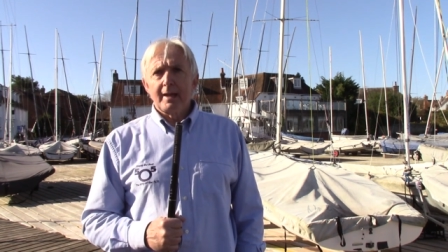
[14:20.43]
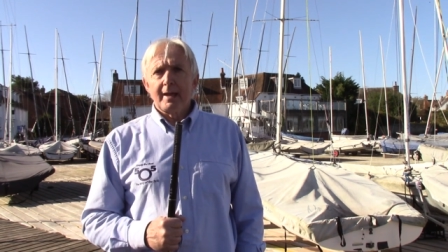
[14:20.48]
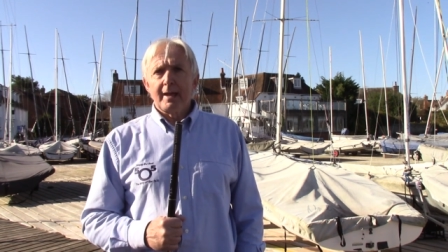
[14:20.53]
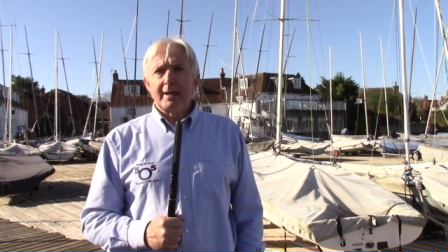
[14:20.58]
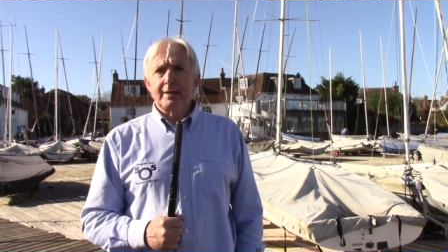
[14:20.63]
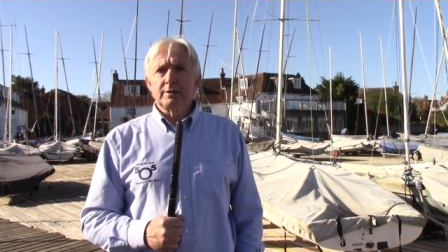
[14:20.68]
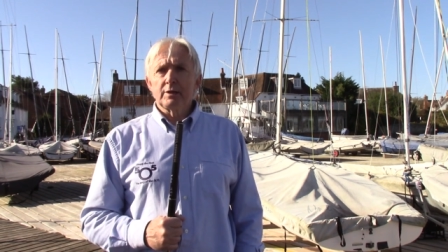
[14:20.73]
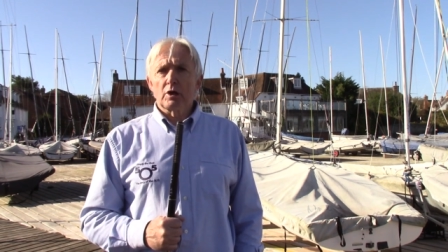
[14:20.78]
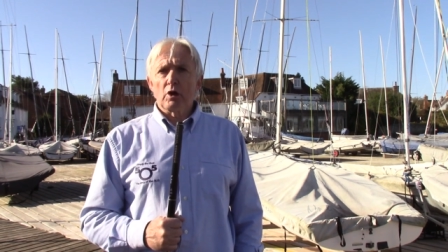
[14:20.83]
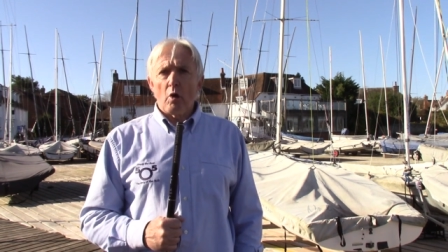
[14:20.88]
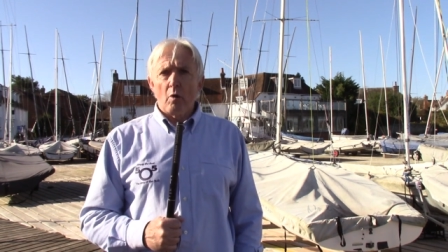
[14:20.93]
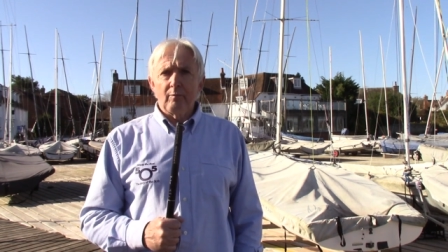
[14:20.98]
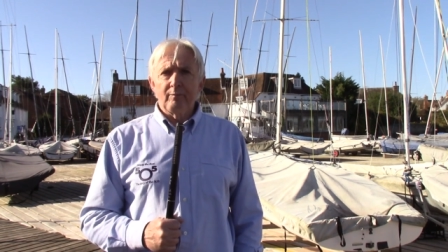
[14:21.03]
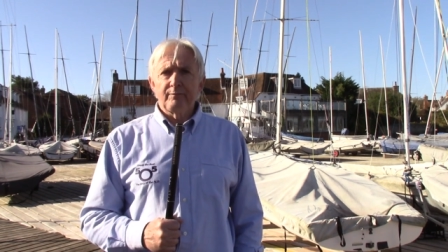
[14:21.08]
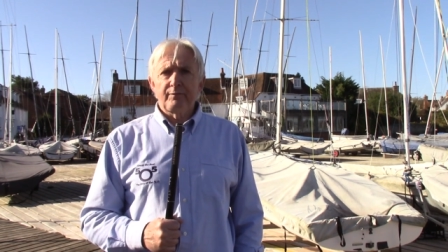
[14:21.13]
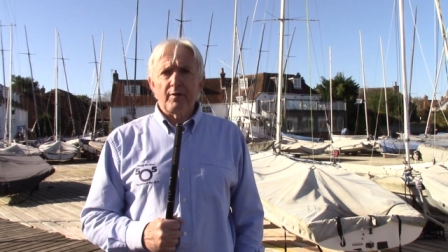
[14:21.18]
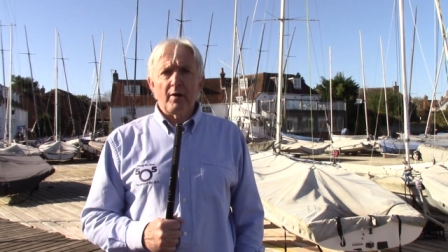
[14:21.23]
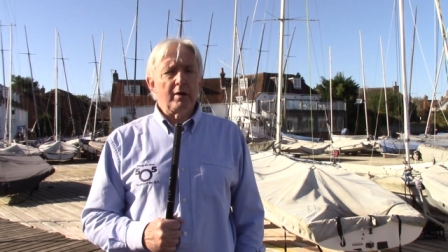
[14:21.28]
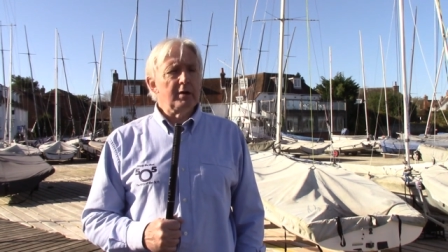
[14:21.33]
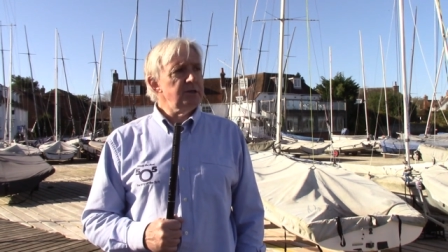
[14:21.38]
In the
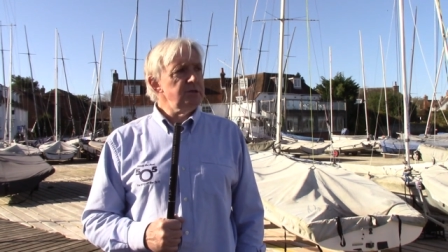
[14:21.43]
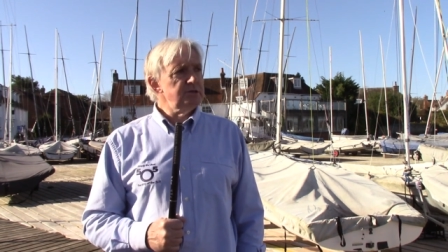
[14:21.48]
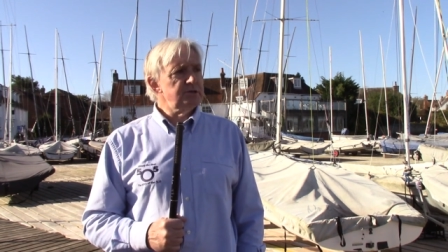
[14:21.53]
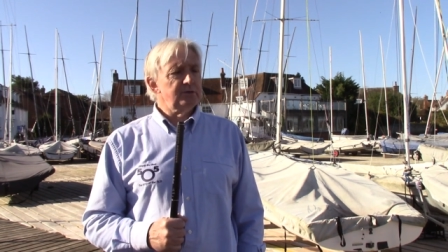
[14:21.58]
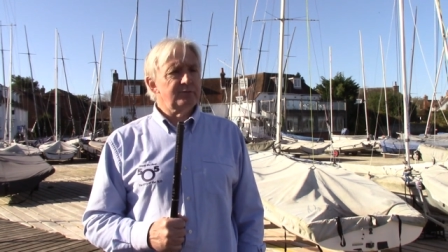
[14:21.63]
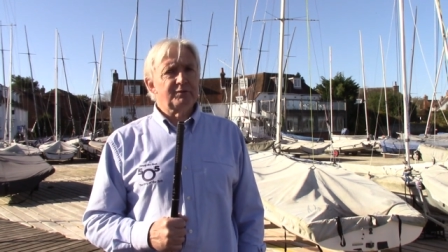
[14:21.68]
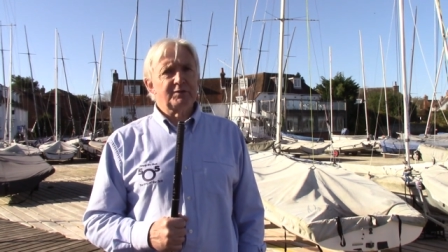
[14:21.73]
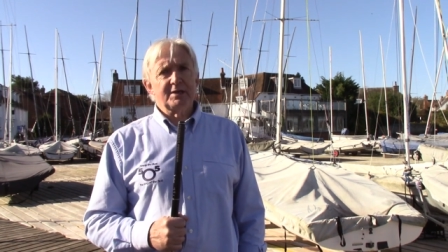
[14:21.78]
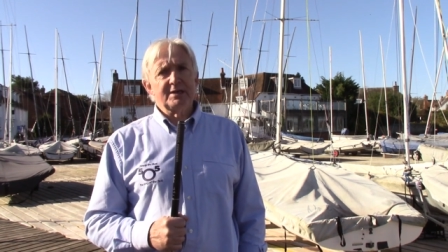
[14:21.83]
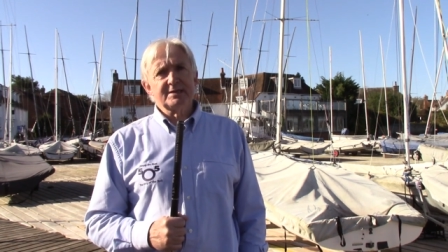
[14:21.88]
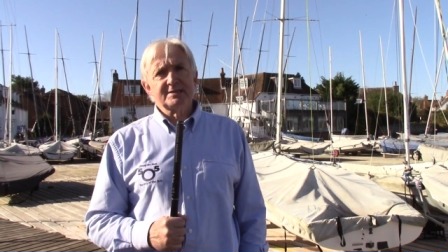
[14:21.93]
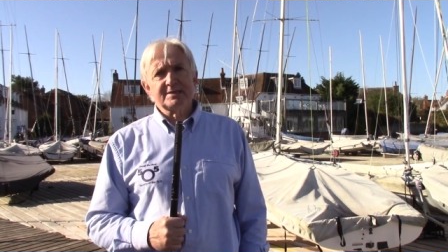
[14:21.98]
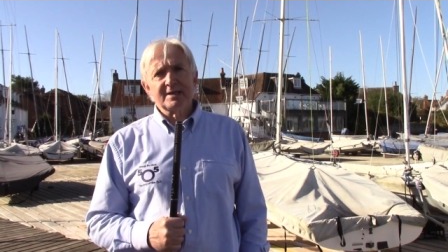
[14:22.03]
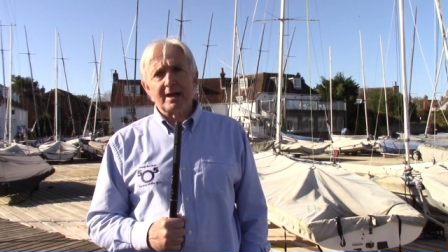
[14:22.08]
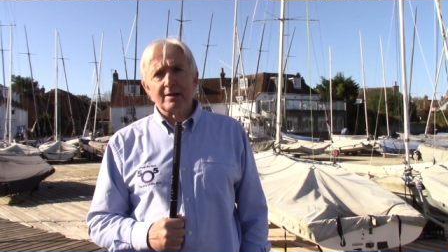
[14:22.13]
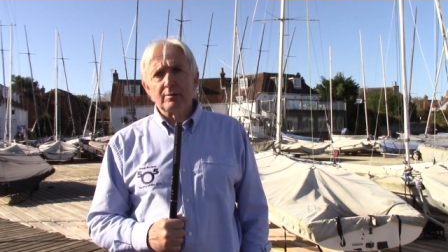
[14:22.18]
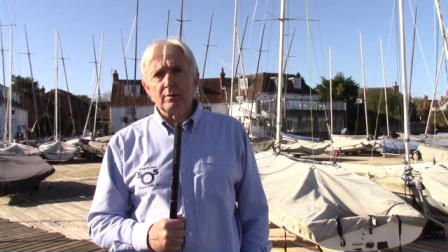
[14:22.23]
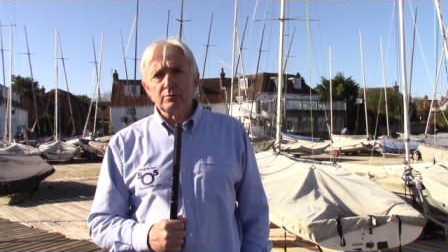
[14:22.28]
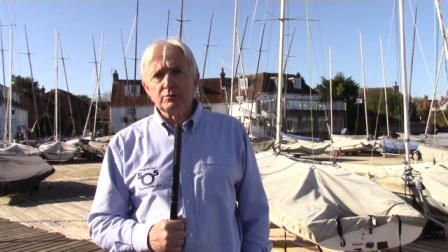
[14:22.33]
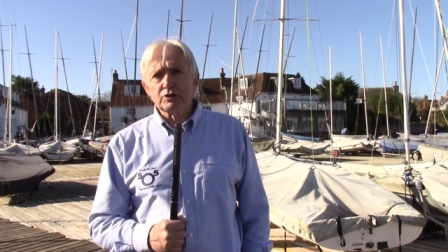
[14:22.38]
confines of these
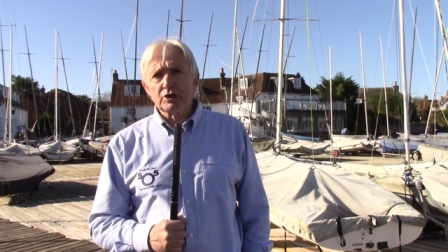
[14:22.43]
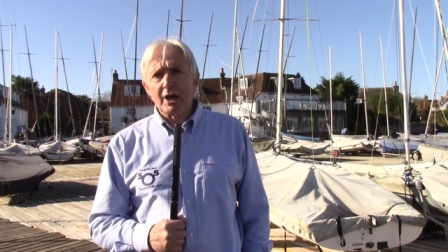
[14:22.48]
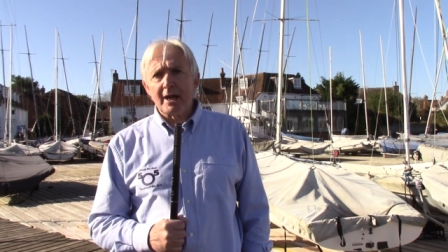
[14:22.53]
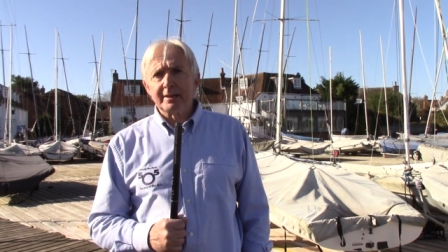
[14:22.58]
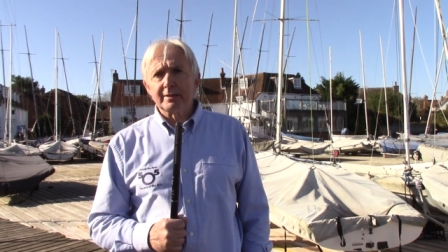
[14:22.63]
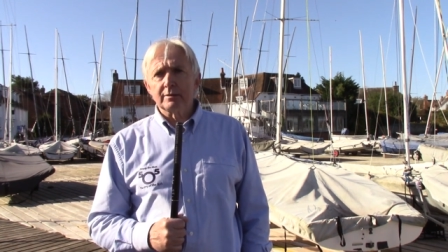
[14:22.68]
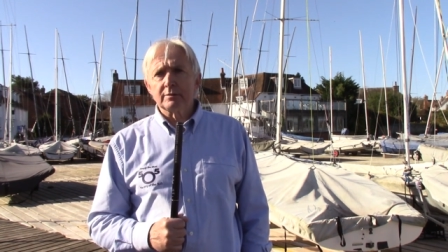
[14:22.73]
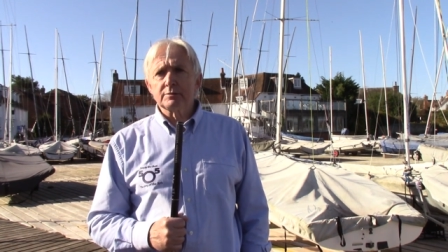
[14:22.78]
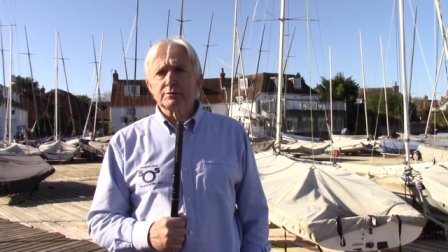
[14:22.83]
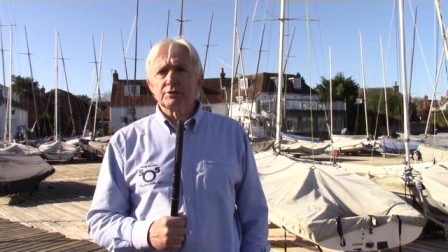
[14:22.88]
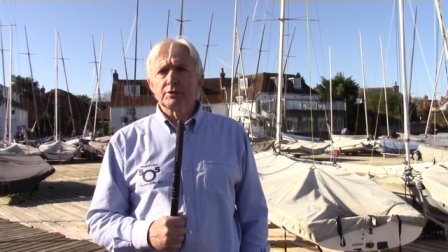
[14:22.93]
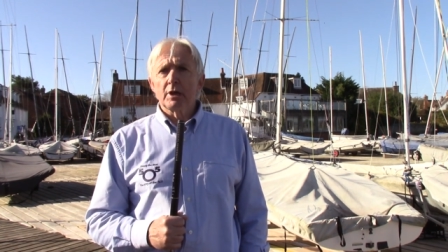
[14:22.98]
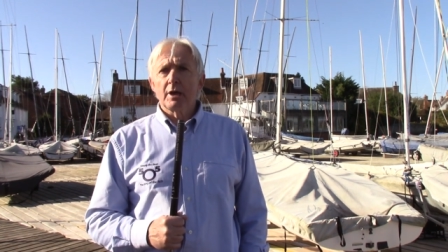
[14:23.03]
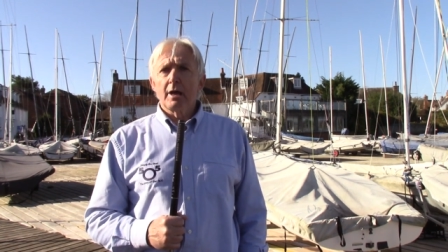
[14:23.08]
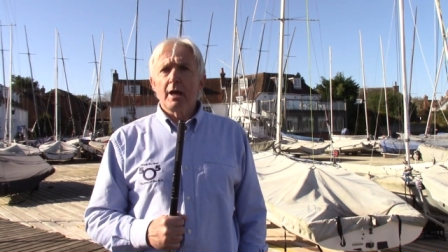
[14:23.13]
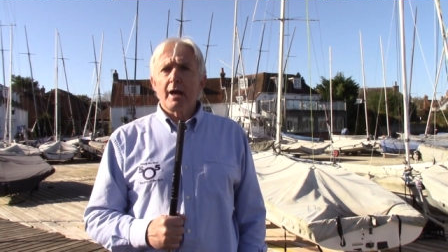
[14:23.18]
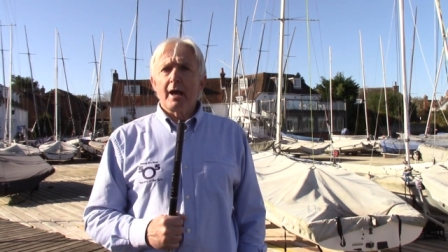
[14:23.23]
narrow channels